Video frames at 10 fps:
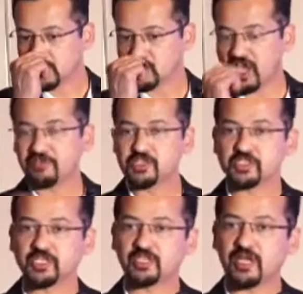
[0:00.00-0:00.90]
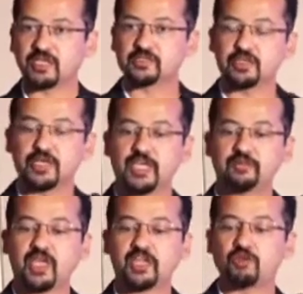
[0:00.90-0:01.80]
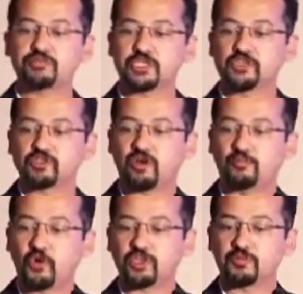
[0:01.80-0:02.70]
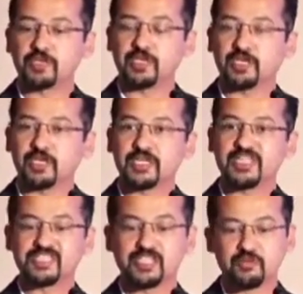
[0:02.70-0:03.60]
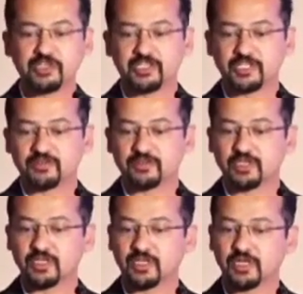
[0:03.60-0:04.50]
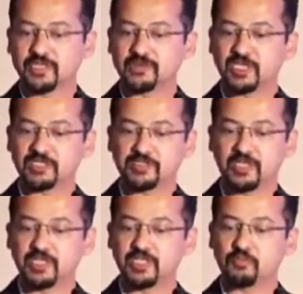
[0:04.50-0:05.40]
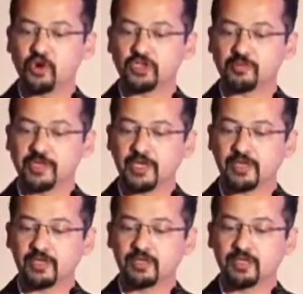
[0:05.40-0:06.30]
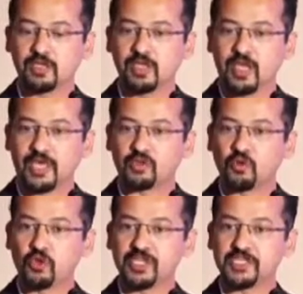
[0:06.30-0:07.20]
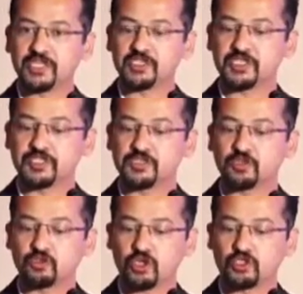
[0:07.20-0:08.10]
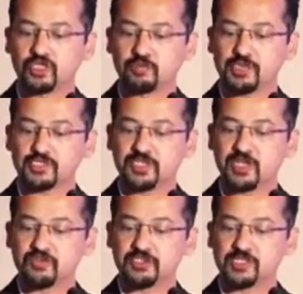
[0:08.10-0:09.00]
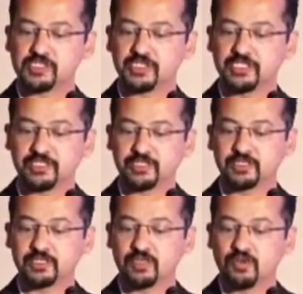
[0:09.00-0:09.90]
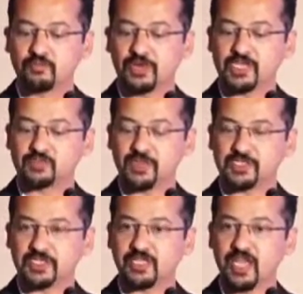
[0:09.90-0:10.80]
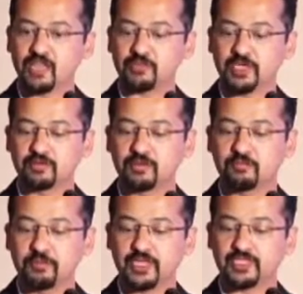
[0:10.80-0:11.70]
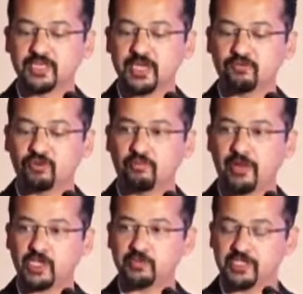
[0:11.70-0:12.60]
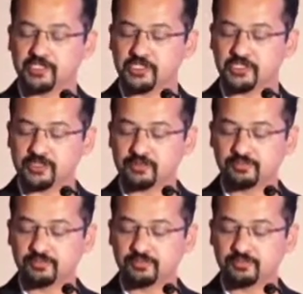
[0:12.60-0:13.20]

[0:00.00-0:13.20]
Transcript: So having said that, aim and objectives of point of care is limited. It's done in the point of care, and the whole intention is not to replace the conventional TT, but it's basically help in better informed management decision.